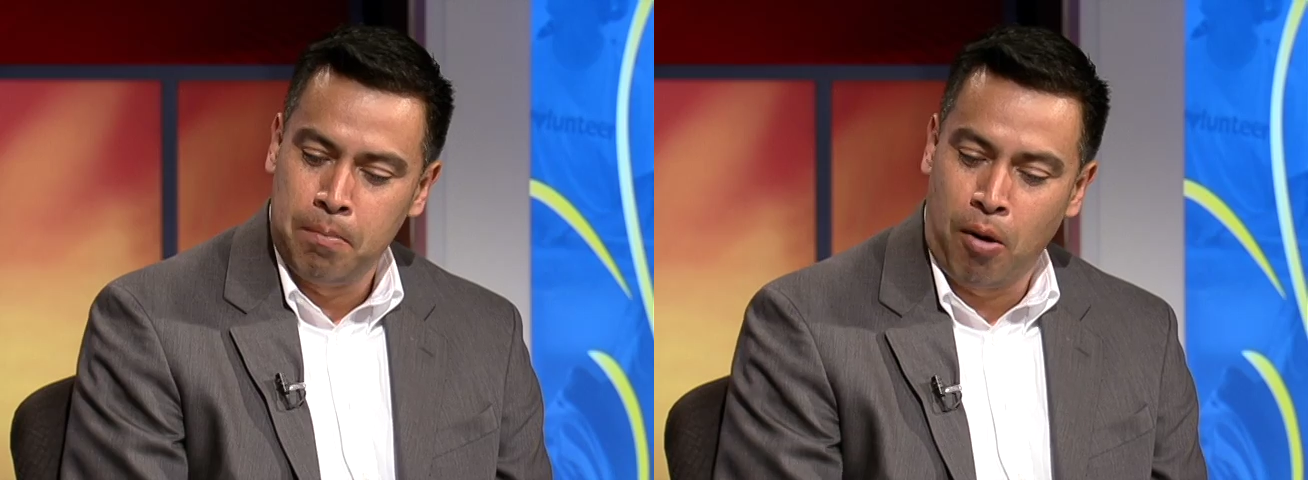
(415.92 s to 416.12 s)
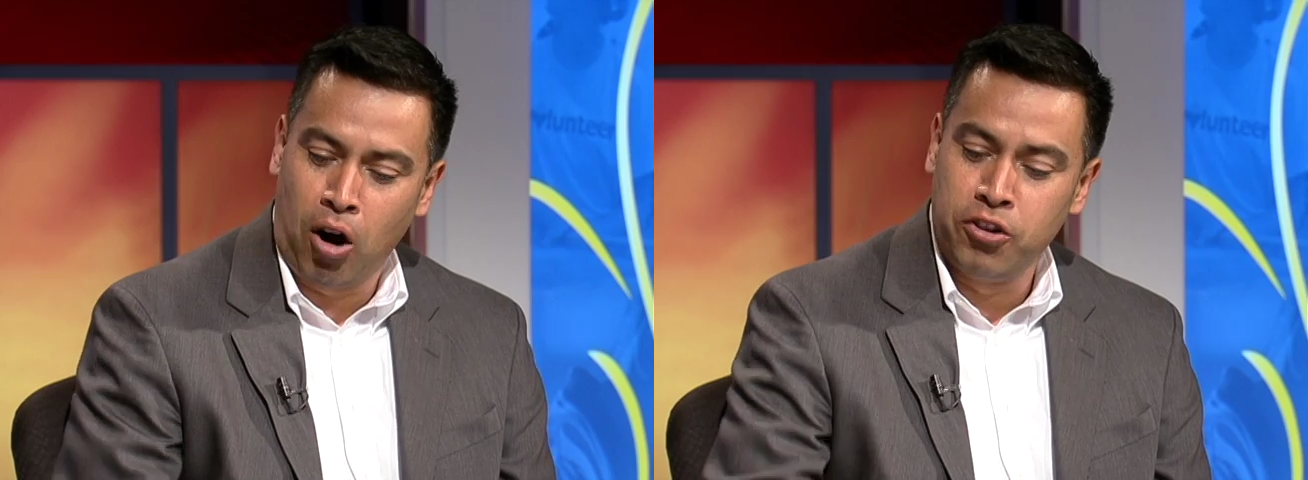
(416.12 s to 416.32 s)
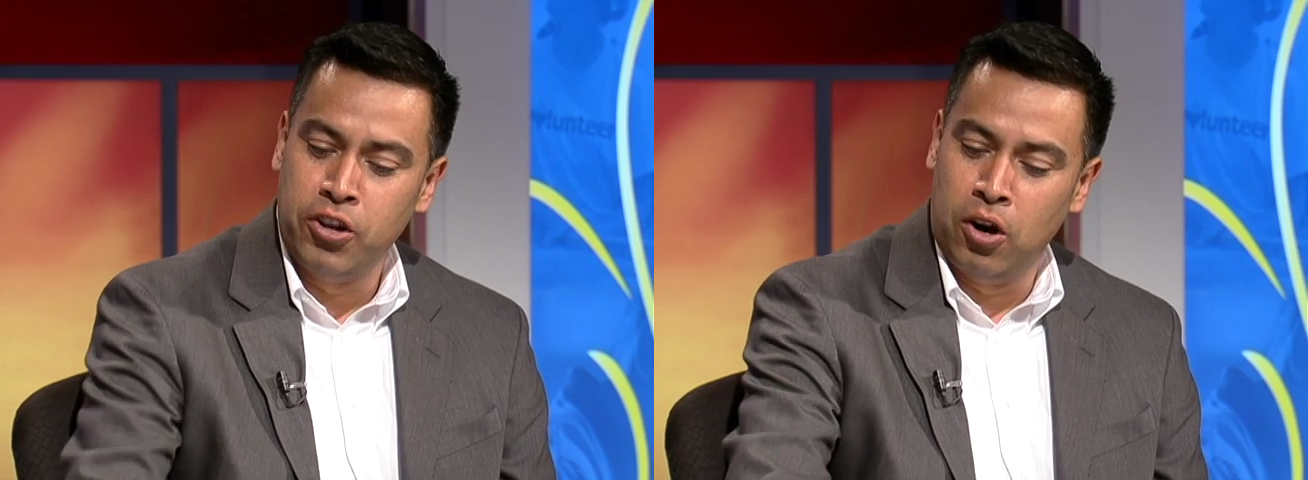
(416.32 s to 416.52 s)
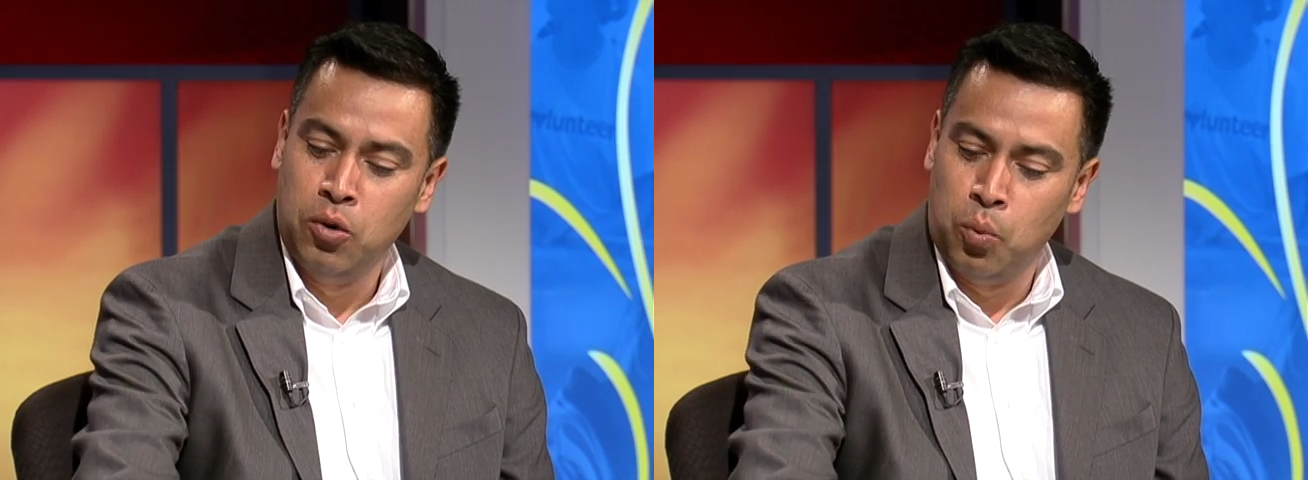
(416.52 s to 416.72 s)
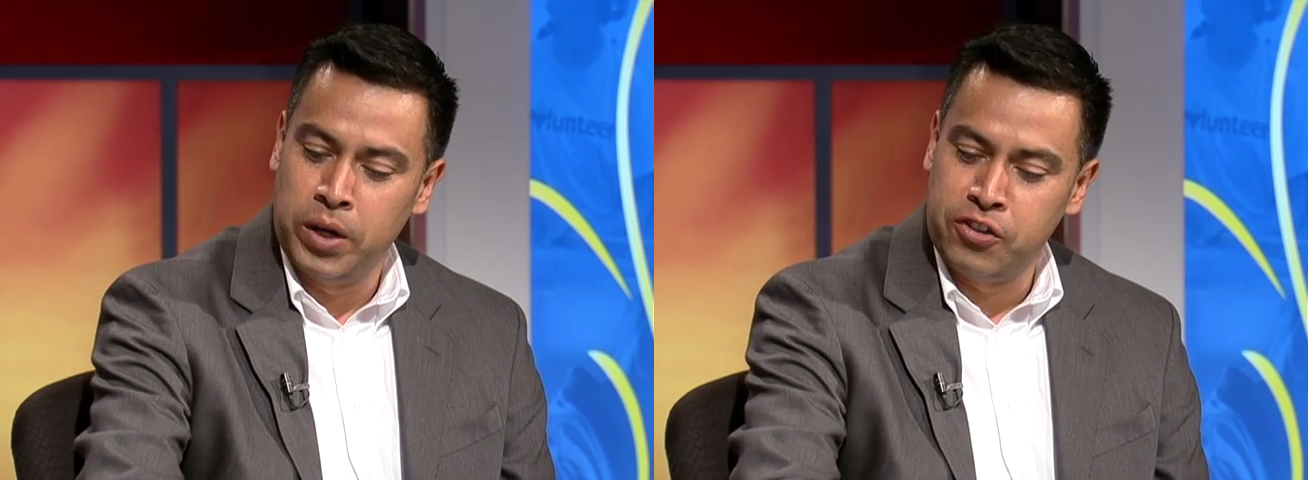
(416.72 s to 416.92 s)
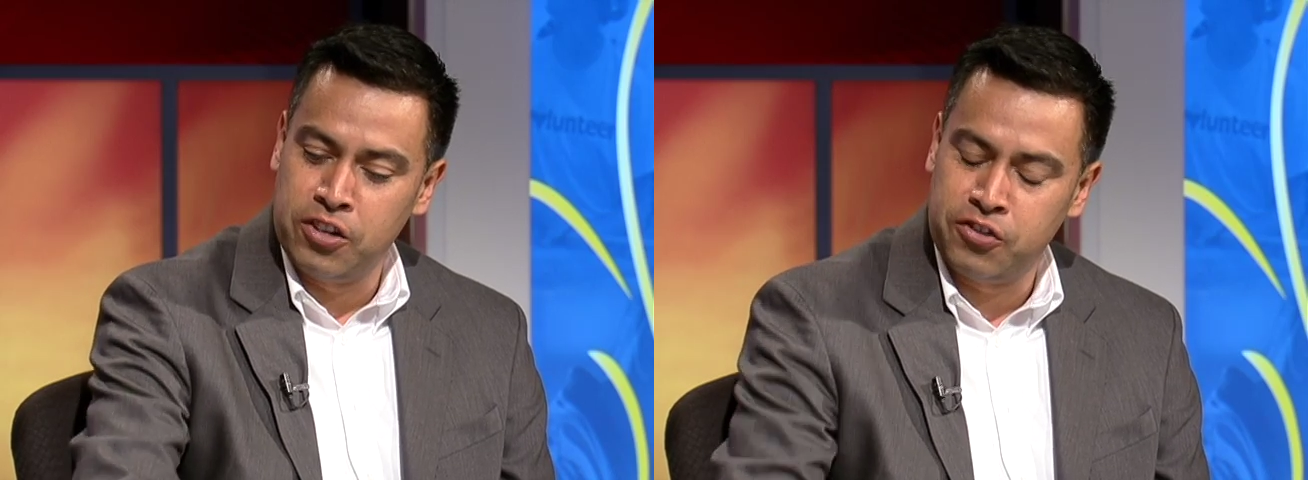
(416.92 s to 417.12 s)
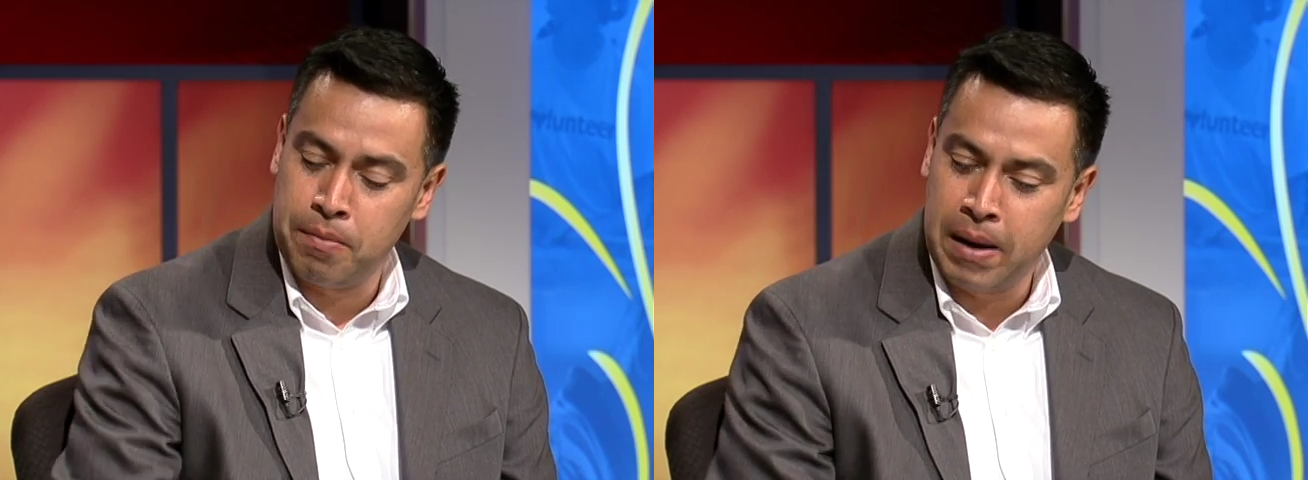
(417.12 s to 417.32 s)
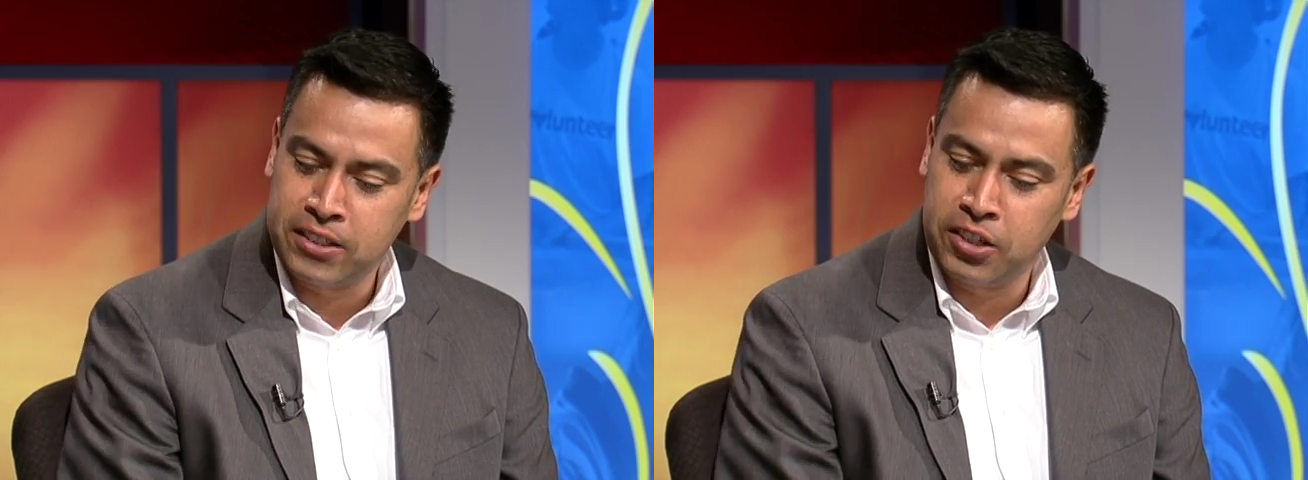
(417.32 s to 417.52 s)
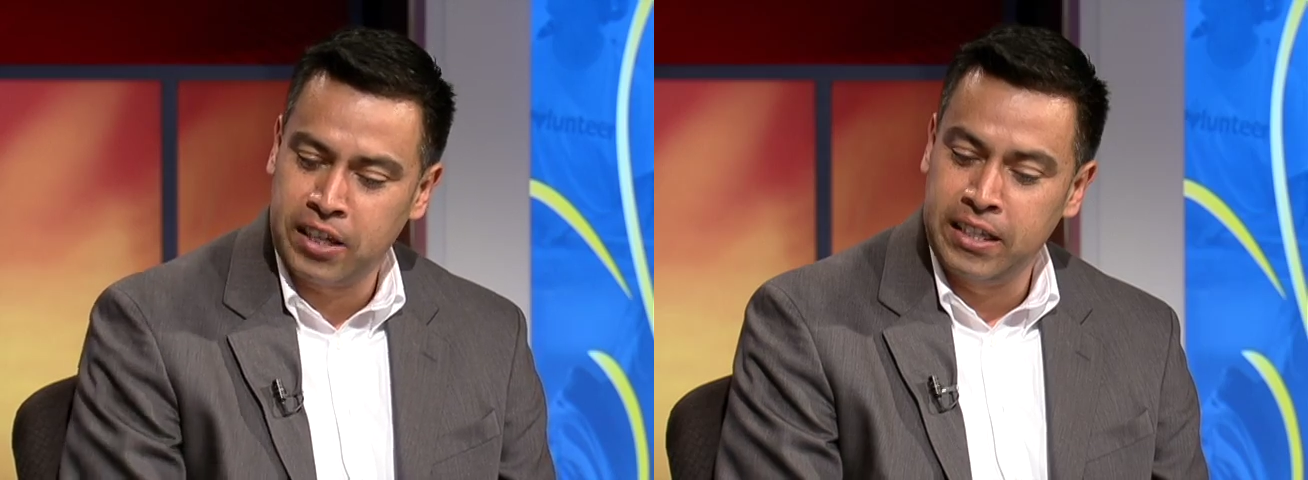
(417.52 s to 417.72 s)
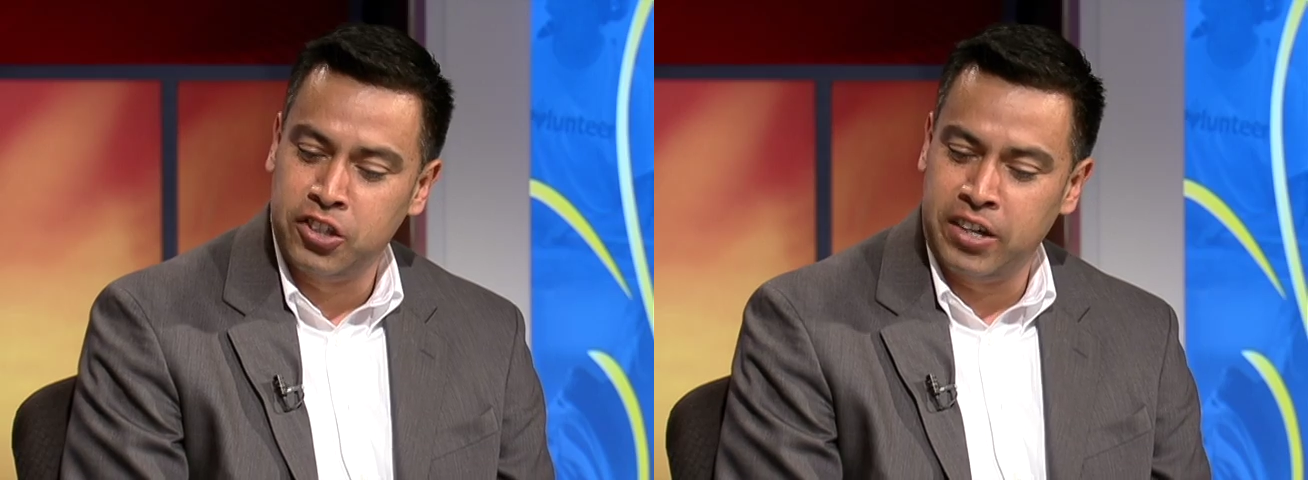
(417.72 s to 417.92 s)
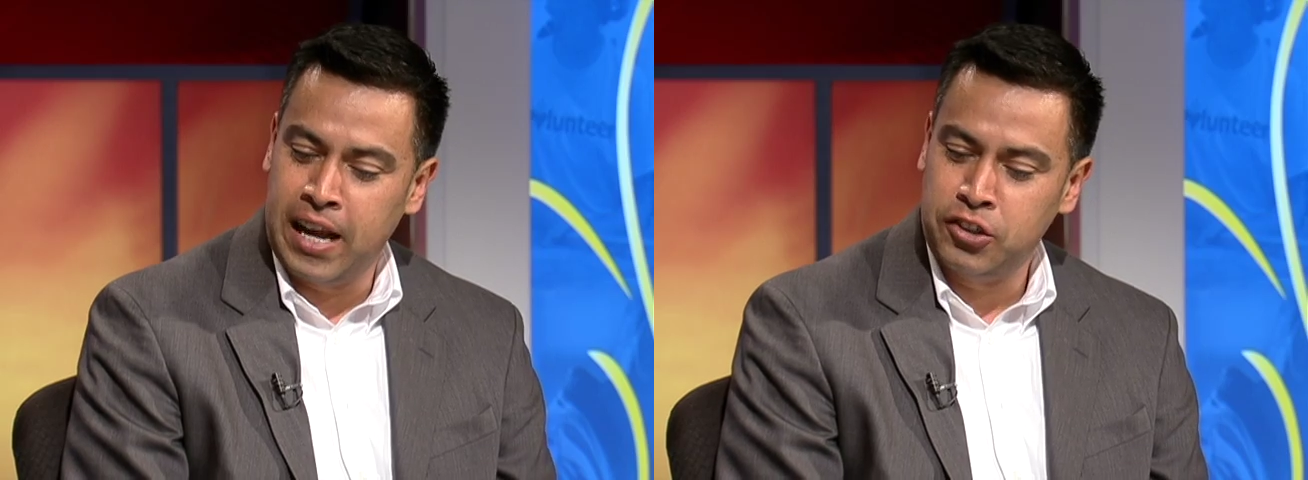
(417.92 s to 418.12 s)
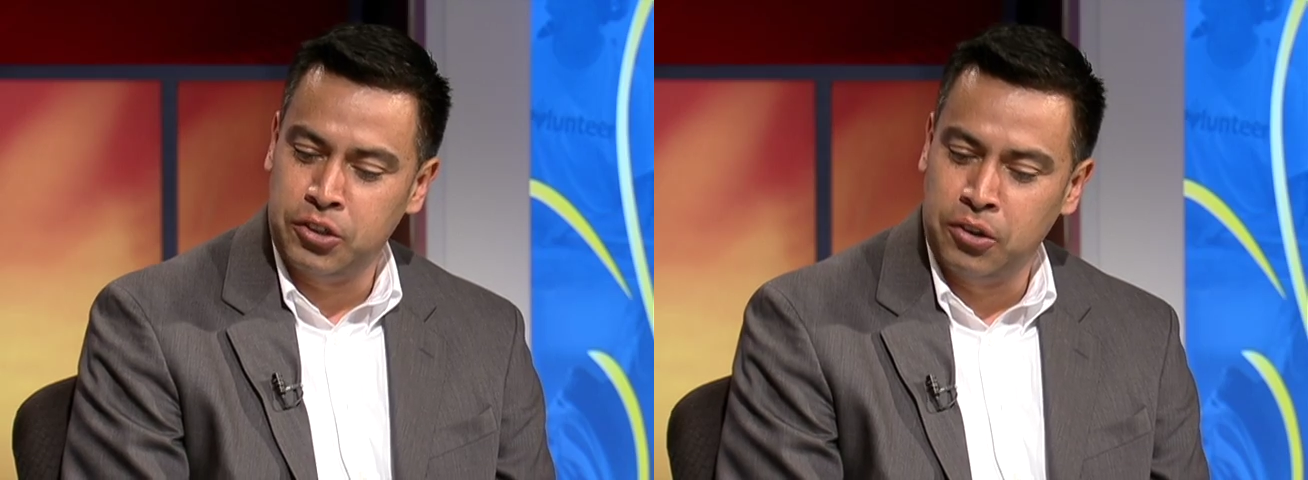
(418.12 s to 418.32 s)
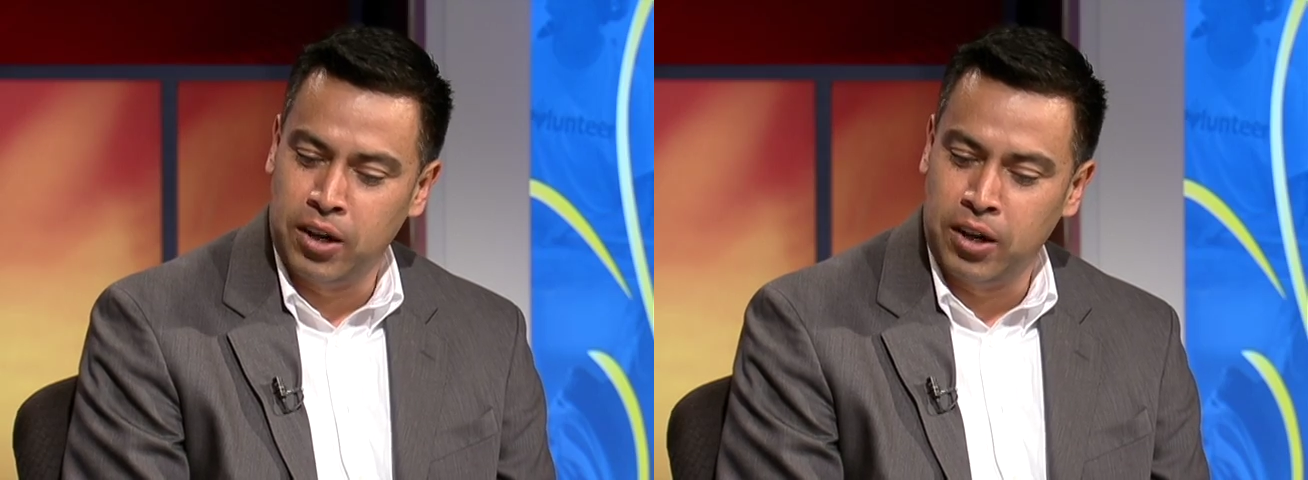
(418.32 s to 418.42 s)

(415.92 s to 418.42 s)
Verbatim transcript: Pardo, which is the Mexican international,